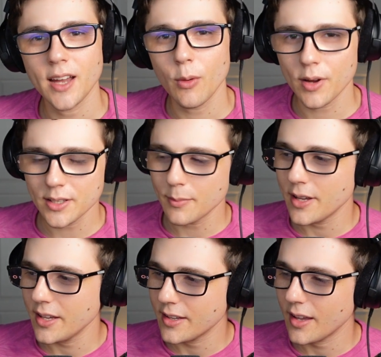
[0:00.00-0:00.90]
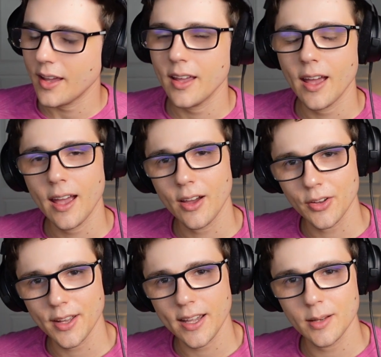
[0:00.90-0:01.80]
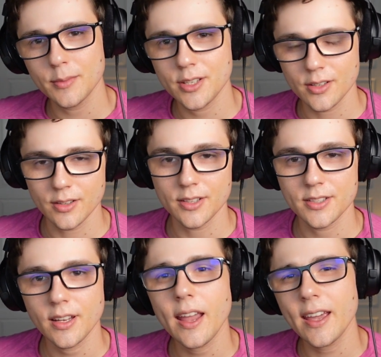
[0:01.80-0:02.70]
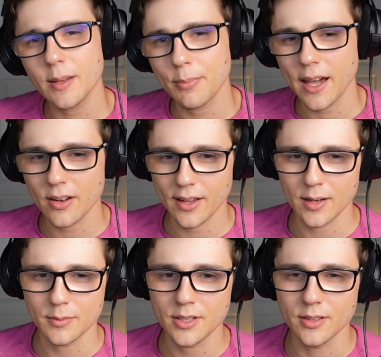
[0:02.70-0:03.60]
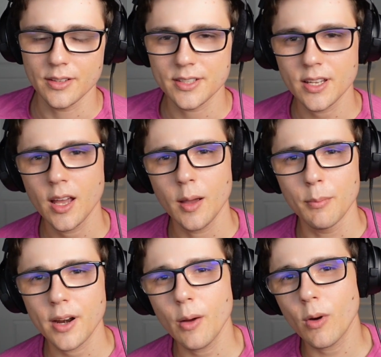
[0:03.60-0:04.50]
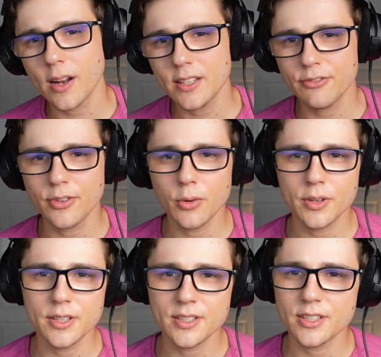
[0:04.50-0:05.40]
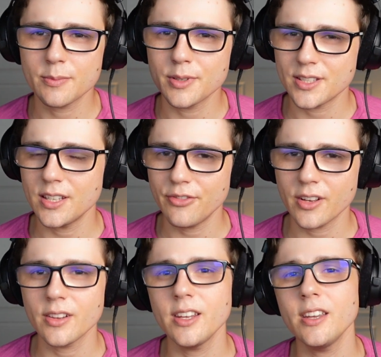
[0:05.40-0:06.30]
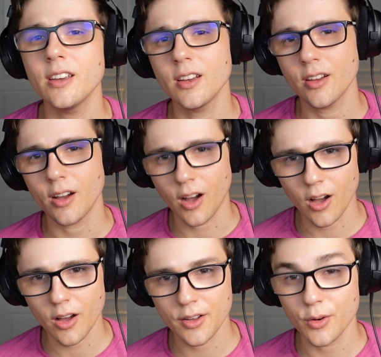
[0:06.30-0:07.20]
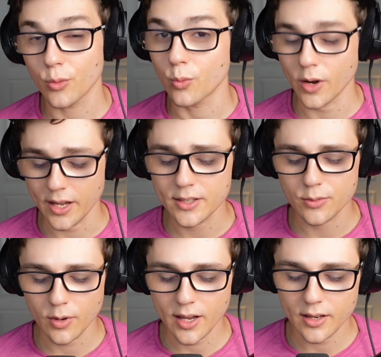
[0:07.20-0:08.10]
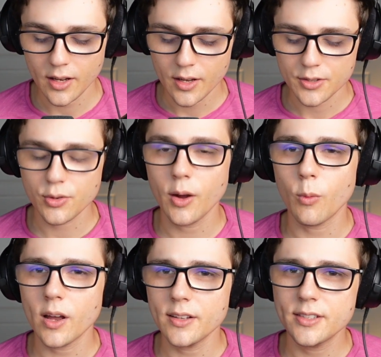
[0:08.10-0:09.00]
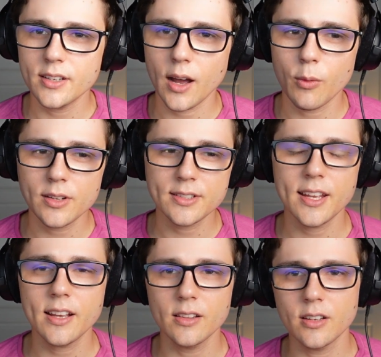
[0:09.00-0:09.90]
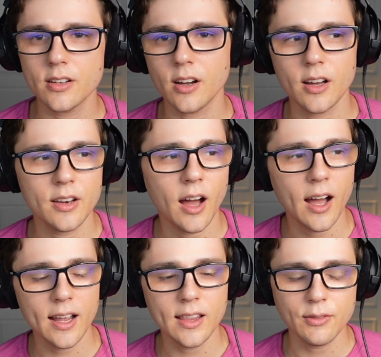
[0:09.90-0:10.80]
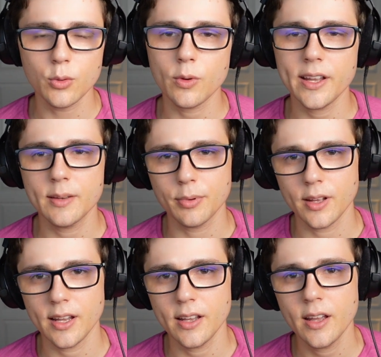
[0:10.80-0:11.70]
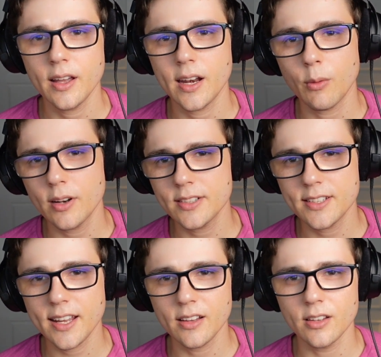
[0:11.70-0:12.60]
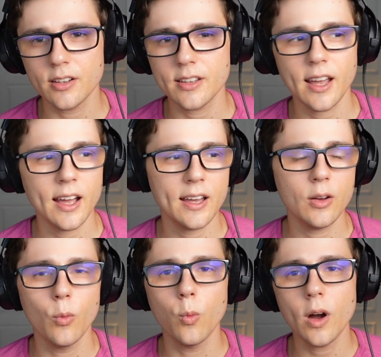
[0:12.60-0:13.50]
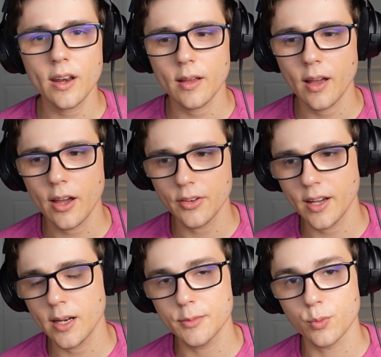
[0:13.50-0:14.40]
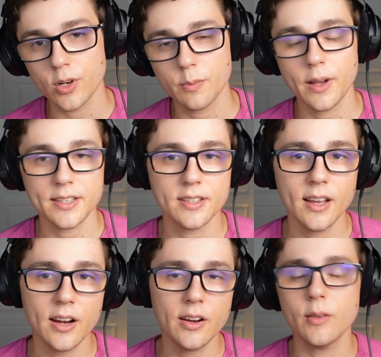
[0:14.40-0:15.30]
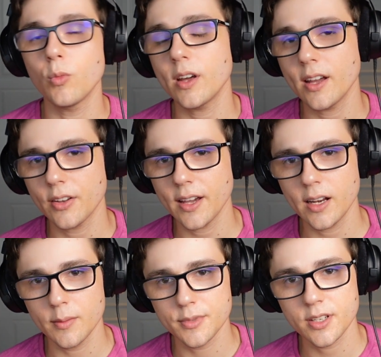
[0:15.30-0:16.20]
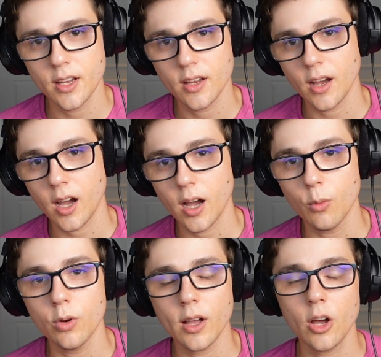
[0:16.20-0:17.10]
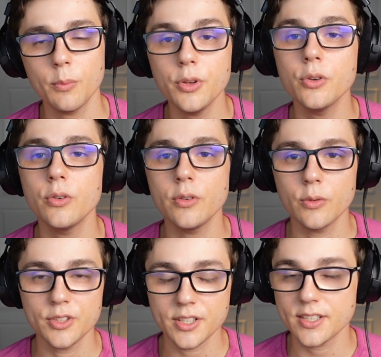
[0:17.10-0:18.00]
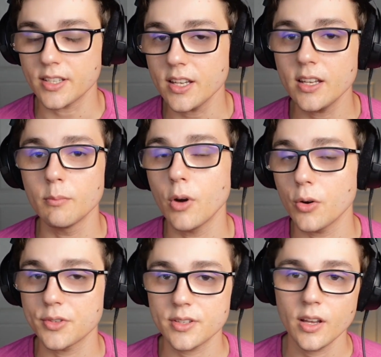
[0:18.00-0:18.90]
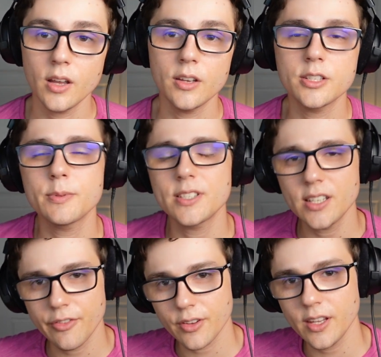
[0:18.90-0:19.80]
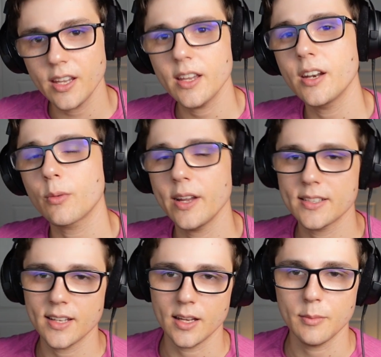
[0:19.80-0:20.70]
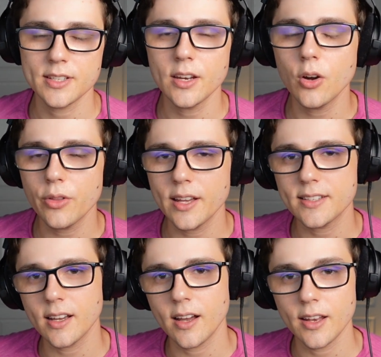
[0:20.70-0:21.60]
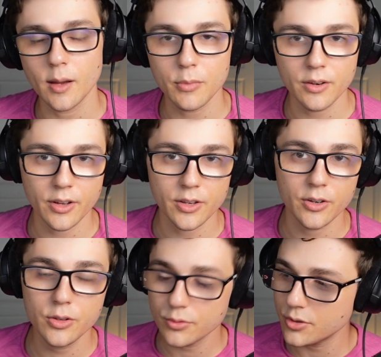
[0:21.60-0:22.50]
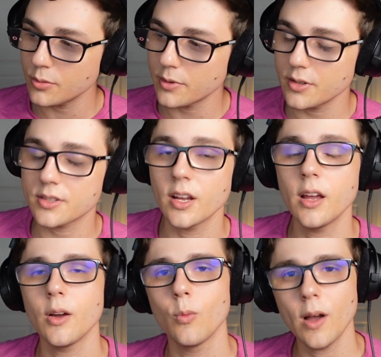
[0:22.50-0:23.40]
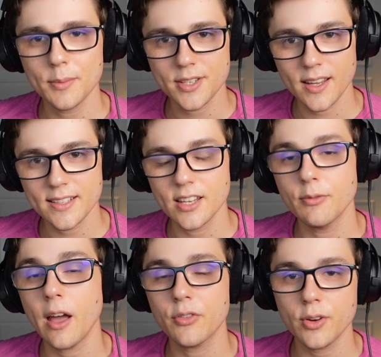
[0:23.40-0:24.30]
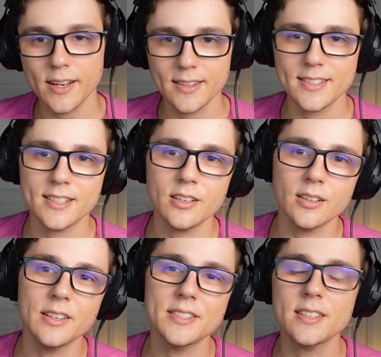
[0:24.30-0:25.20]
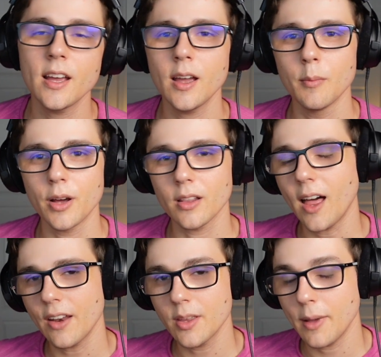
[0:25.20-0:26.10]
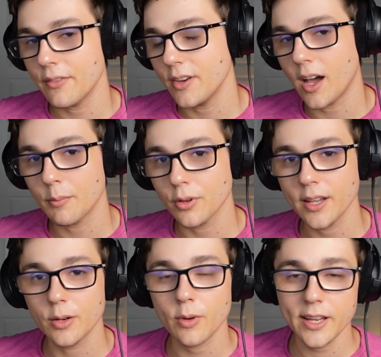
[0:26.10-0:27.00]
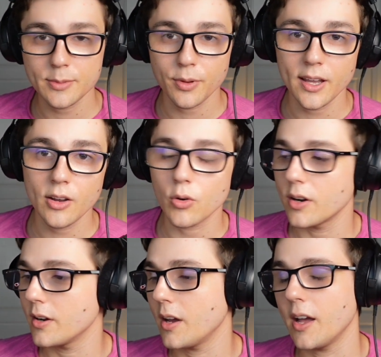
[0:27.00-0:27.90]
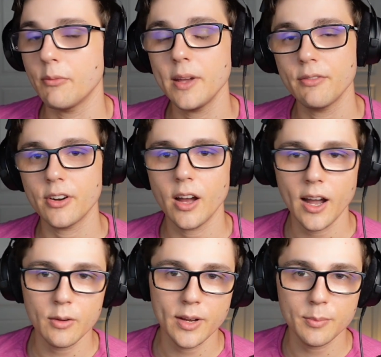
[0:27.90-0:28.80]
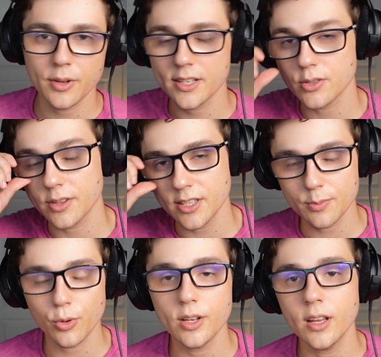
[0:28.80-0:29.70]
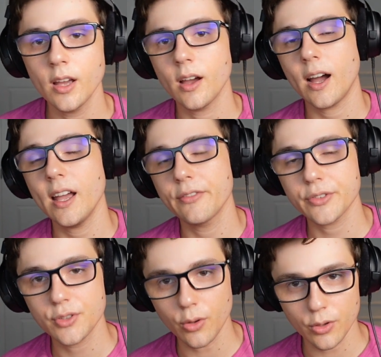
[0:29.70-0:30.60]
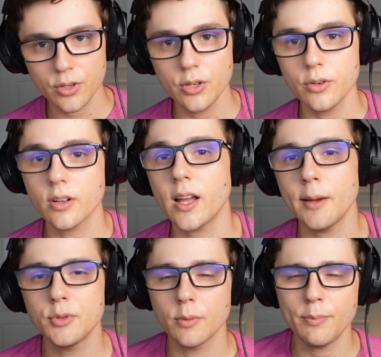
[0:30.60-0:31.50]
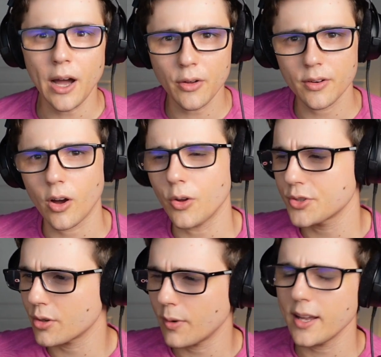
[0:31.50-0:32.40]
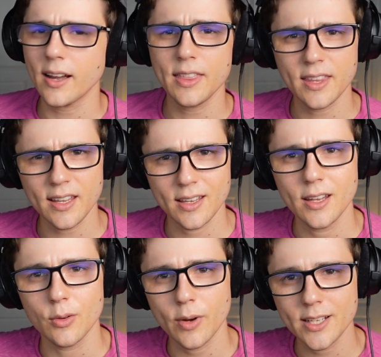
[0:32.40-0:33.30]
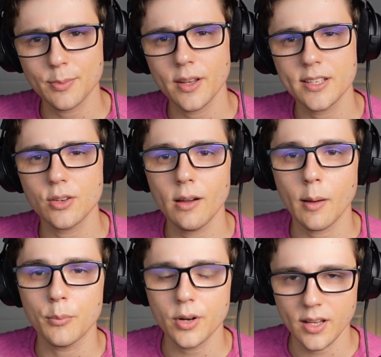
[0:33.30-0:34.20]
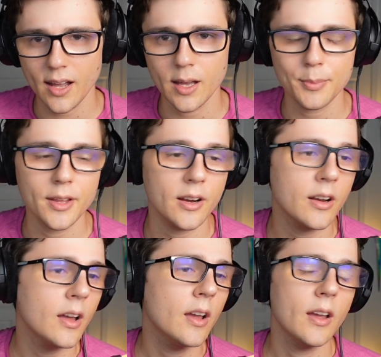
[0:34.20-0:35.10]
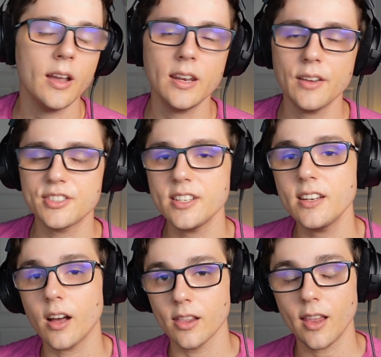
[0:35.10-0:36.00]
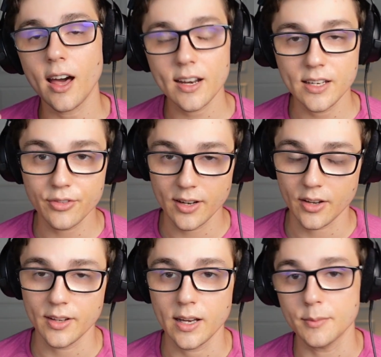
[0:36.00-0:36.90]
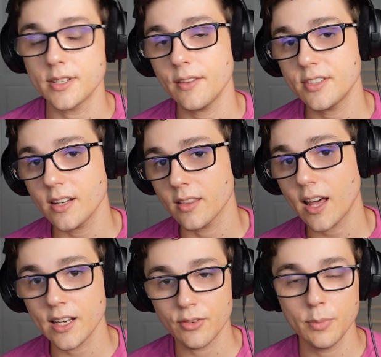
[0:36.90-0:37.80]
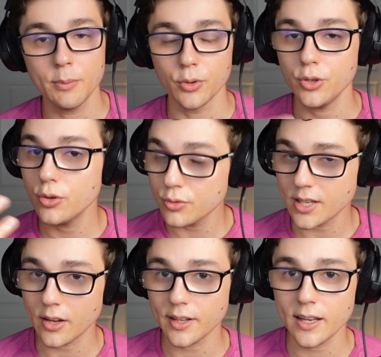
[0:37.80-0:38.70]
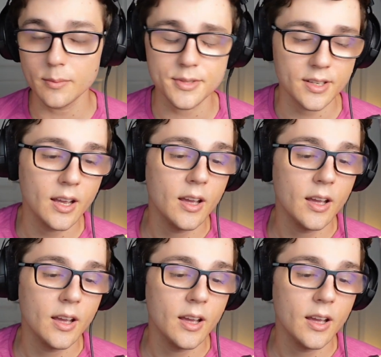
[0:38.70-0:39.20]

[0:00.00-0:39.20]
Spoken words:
I wanted to make a held item tier list and a battle item tier list, but I wanted to focus specifically on ranked, right? So I wanted to take a look on high level rank play, and I wanted to take a look at what held items work best there and what held items will help you succeed most specifically in a rank setting, because I know that a number of other YouTubers, websites have created these tier lists, but a lot of them have not played ranked play or have made it very high in ranked play. So at this point, I have solo queued and climbed to about ultra rank, I think, in ranked play. So I'm pretty high up there. And I've seen a lot of different held items, and I've seen a lot of different people use held items.